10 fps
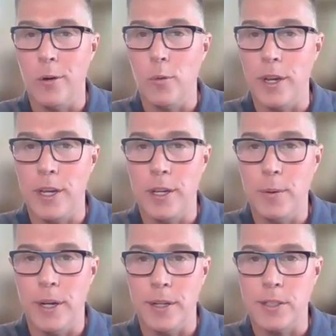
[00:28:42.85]

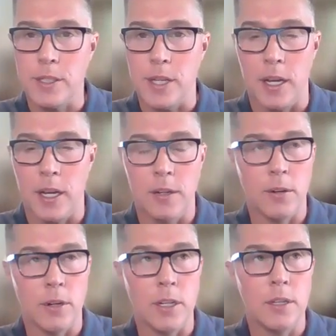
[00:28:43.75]
We understand and
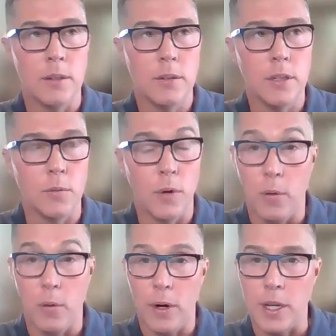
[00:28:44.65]
agree and
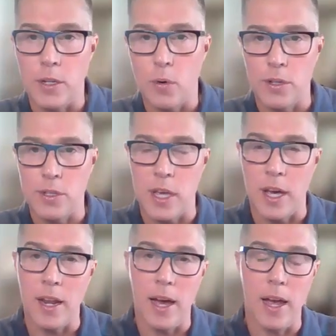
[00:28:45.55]
are working towards
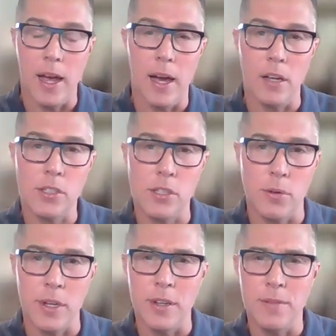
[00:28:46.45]
that. I also
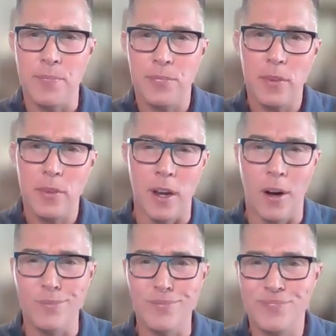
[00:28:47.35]
would, you
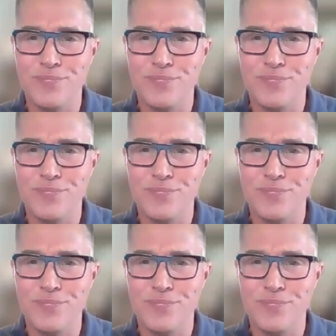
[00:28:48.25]
know,